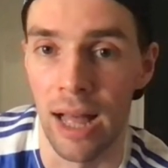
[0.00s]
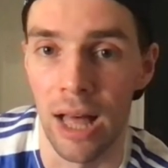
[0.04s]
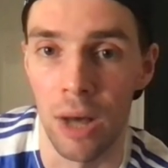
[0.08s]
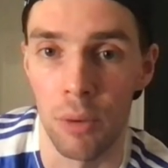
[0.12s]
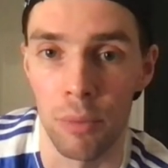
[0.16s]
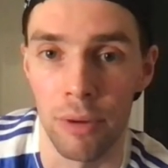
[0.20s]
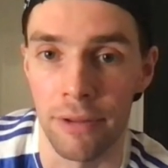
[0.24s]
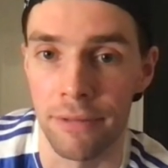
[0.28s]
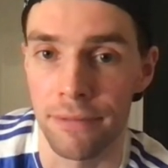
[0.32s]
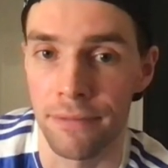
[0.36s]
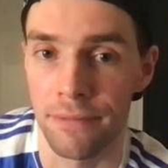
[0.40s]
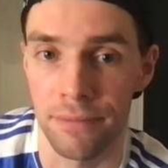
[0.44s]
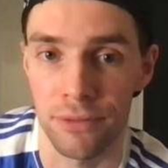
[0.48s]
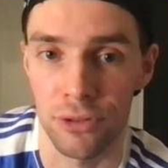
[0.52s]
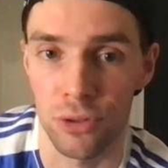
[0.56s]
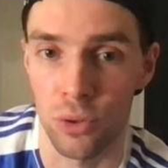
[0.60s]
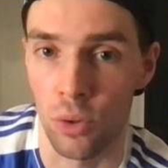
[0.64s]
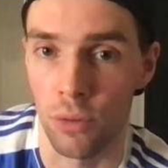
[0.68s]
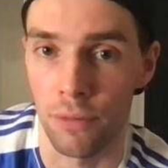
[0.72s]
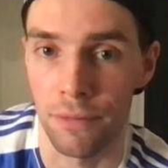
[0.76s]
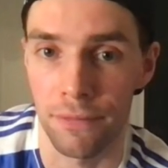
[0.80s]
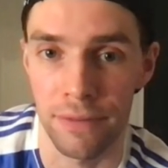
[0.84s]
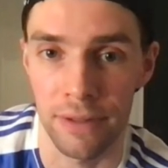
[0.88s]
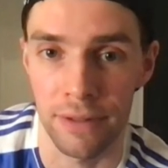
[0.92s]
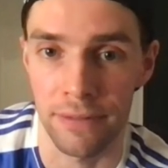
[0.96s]
with
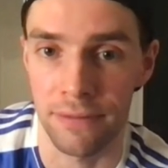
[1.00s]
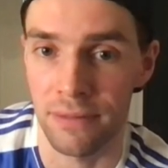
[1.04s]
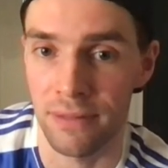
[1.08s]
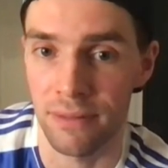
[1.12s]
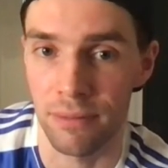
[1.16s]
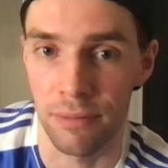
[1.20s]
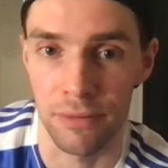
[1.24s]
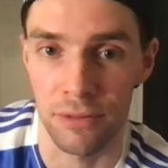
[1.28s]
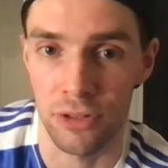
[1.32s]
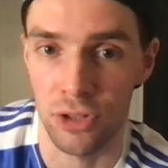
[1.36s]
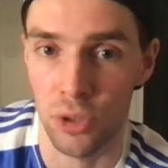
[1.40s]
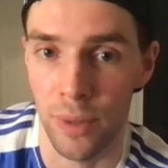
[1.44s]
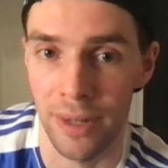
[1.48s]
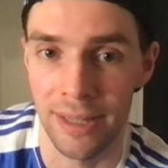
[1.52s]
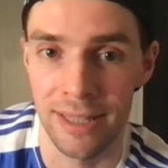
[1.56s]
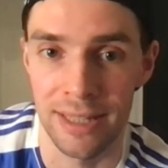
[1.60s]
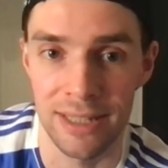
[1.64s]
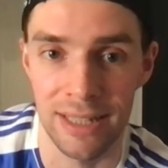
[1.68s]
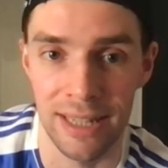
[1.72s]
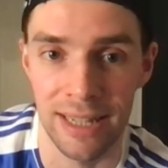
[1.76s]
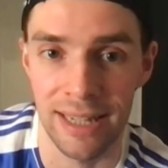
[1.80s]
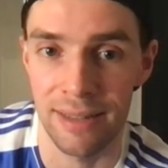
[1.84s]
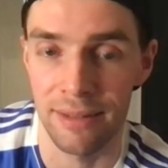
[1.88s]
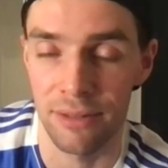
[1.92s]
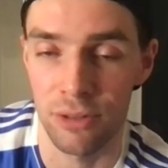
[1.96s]
sort of
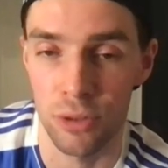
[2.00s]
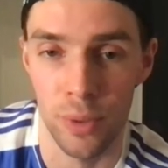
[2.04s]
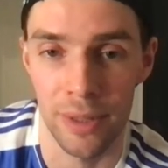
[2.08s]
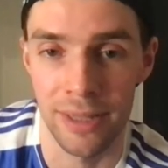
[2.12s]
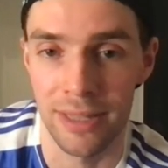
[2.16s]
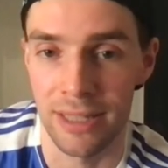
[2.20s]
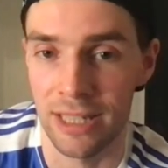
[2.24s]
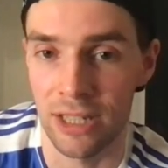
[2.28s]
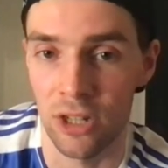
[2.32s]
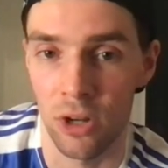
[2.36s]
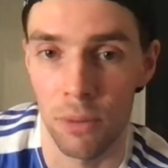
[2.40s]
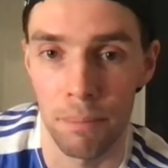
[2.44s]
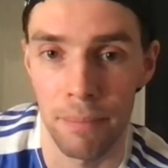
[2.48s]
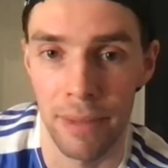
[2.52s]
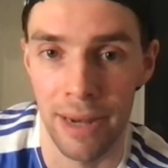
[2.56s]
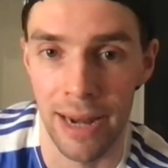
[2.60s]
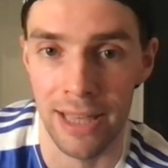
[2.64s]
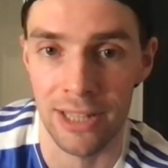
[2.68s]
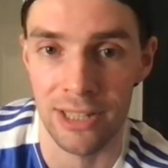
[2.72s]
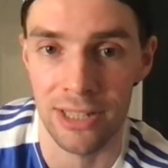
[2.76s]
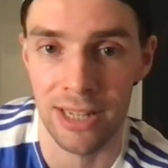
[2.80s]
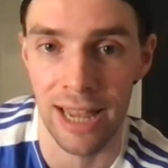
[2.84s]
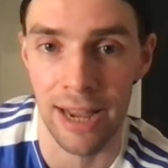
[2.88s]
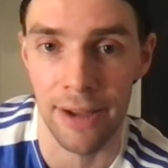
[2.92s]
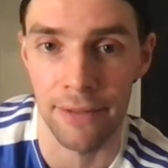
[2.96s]
20 odd
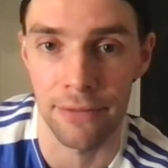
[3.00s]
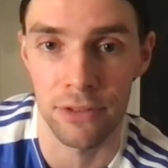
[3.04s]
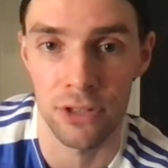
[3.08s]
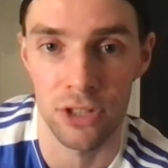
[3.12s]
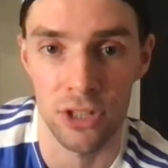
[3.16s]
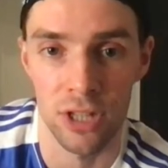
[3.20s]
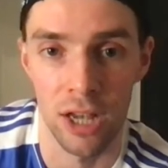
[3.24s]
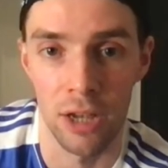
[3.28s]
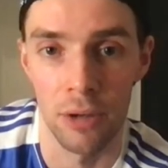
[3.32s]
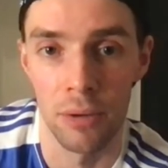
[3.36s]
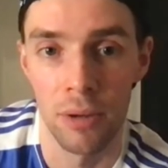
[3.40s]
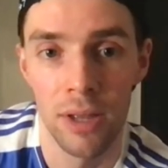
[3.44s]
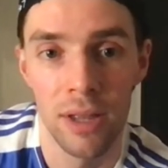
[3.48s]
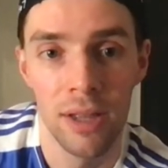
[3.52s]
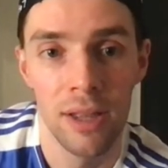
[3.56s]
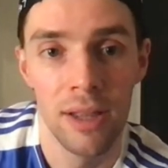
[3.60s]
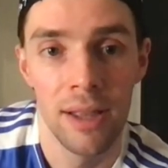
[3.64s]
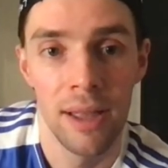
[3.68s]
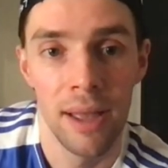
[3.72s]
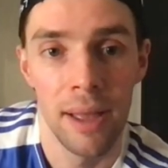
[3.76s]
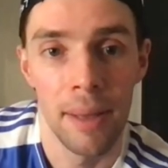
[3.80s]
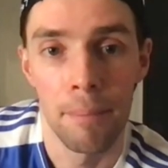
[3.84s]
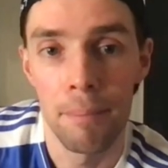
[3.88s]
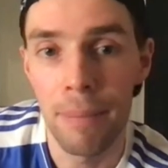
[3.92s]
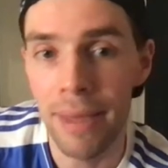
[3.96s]
minutes left. So
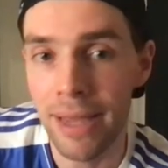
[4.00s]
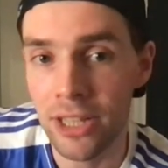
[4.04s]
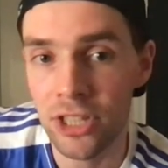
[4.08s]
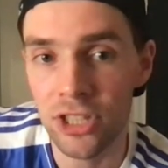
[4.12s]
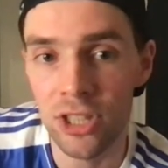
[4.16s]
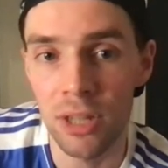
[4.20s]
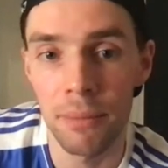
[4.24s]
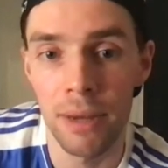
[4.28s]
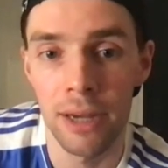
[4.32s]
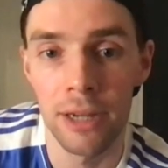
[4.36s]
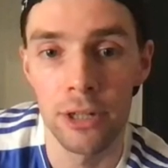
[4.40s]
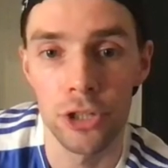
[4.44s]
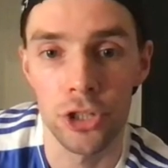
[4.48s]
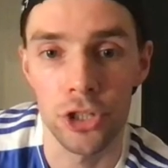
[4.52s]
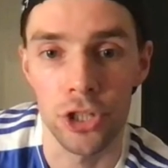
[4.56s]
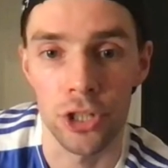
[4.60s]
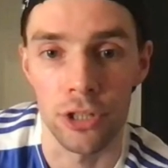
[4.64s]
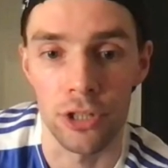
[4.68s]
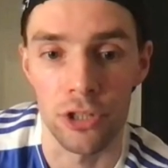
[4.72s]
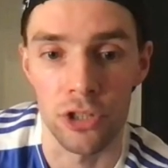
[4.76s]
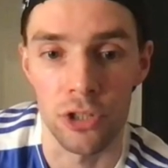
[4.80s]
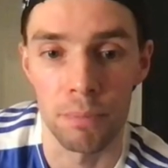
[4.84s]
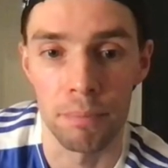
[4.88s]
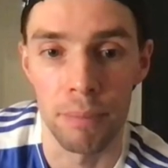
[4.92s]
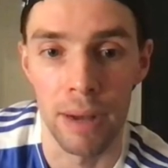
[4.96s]
mixed
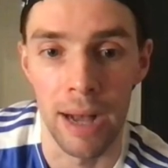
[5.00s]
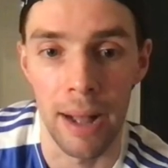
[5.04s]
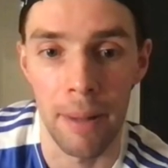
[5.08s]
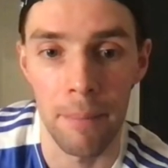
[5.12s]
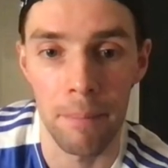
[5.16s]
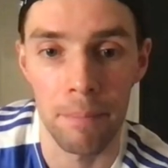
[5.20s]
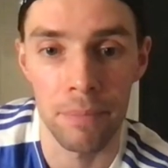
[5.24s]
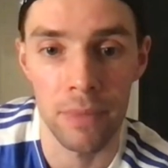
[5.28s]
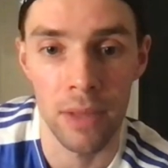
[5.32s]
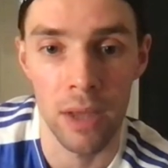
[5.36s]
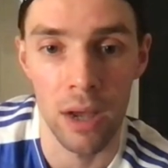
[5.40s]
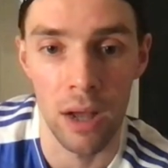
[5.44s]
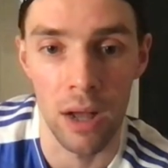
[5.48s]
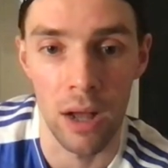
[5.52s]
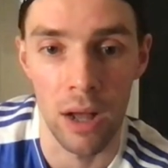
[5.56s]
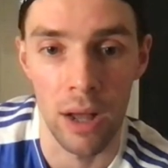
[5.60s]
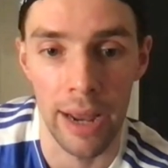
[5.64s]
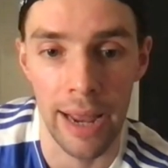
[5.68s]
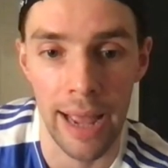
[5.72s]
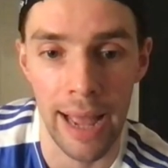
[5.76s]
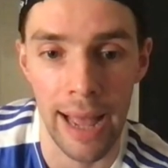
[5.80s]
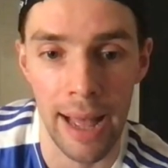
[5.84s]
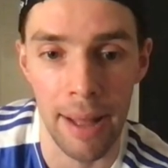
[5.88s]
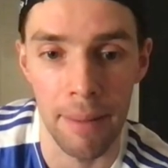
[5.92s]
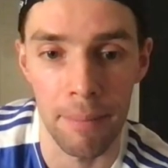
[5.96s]
emotions, but I
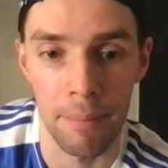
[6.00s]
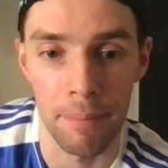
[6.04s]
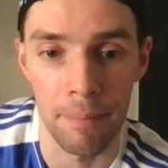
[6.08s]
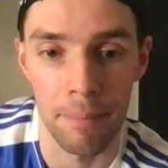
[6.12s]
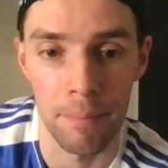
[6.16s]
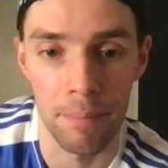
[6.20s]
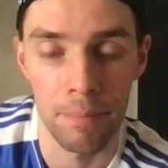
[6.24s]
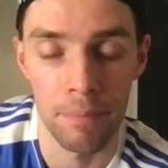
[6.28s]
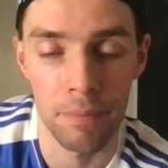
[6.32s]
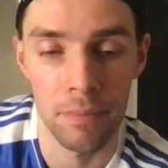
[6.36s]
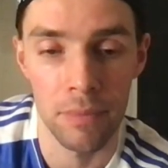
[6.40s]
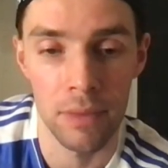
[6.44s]
am